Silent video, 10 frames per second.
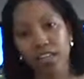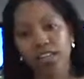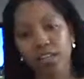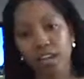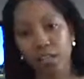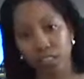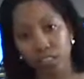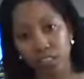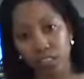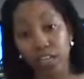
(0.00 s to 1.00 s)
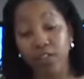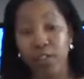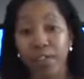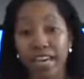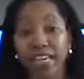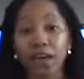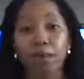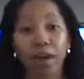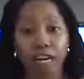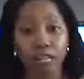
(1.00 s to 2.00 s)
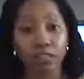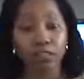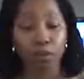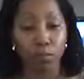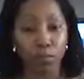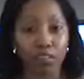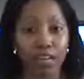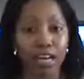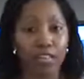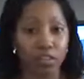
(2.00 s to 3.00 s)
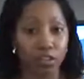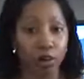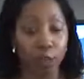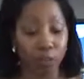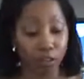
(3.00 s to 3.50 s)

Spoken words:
SiteBuildit if making money from your site is a goal,